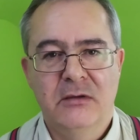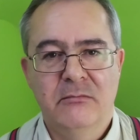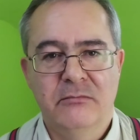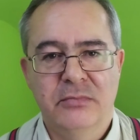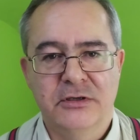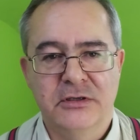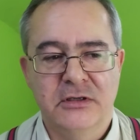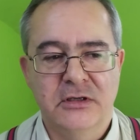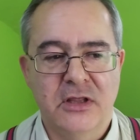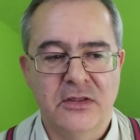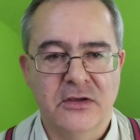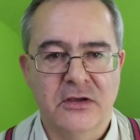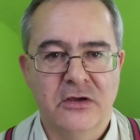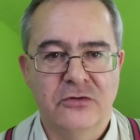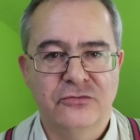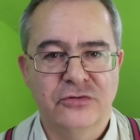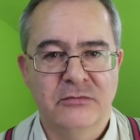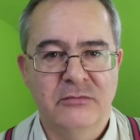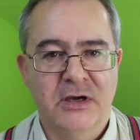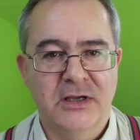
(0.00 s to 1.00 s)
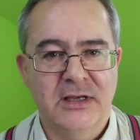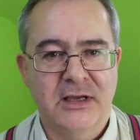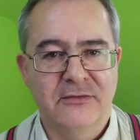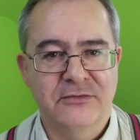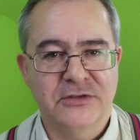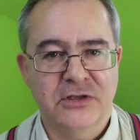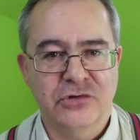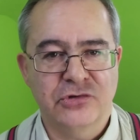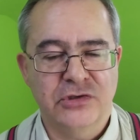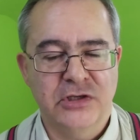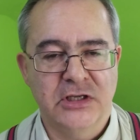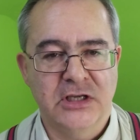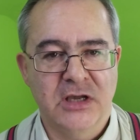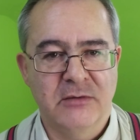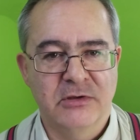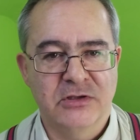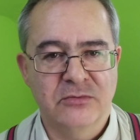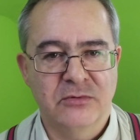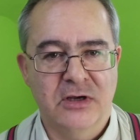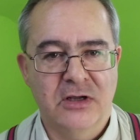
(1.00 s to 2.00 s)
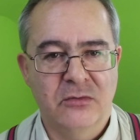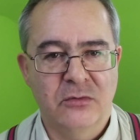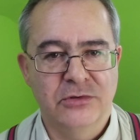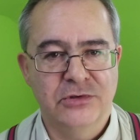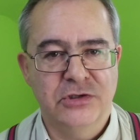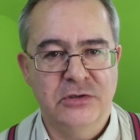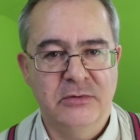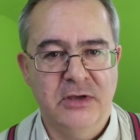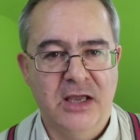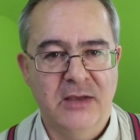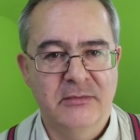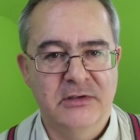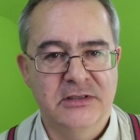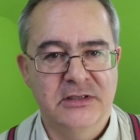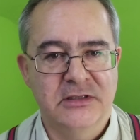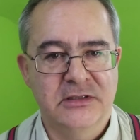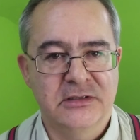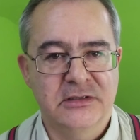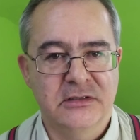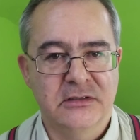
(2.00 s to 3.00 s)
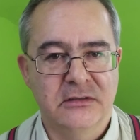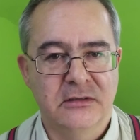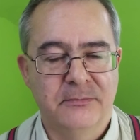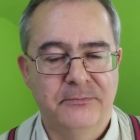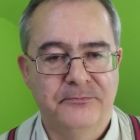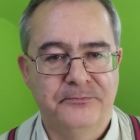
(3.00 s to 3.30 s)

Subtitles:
but another country might have such an income as well once you became a citizen.